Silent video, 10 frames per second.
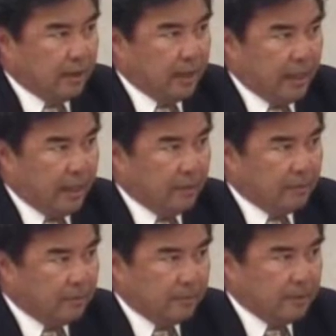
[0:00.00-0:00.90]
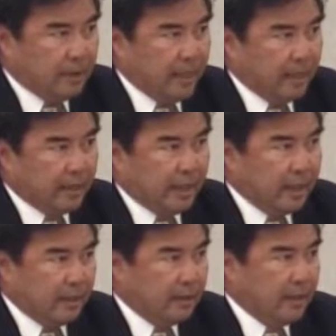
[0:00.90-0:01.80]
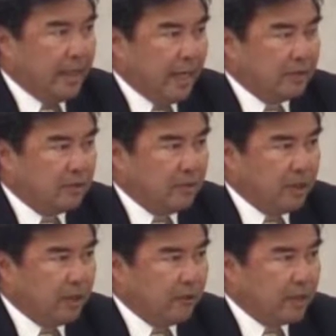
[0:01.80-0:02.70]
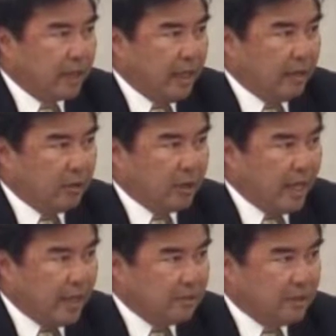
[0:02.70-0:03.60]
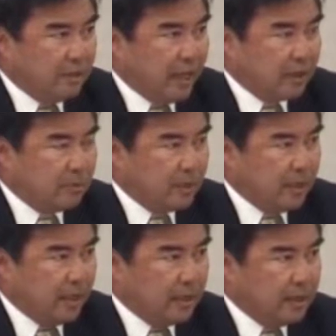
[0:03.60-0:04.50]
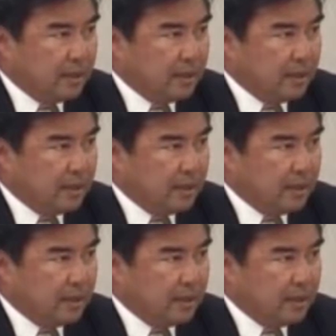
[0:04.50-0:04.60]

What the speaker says: and saying that it has to be over the counter or it has to be expedited?